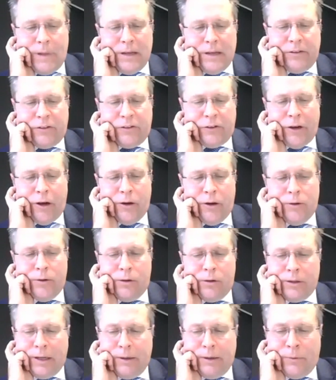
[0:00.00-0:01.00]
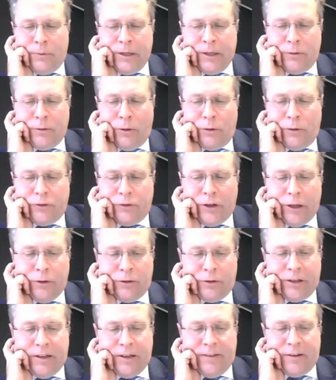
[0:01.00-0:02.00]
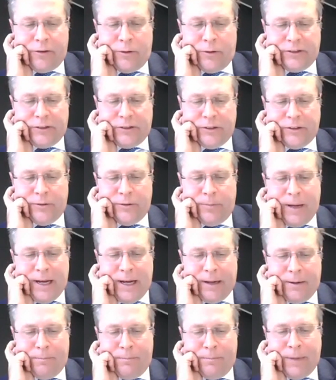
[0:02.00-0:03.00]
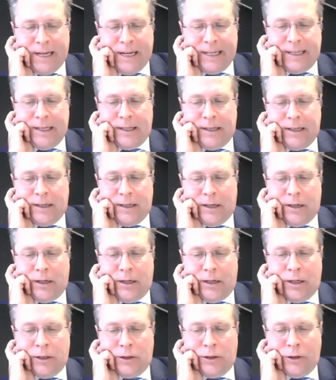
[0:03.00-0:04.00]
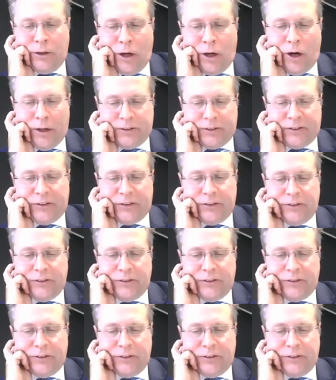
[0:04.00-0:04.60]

So we've also looked in this question about making a loss.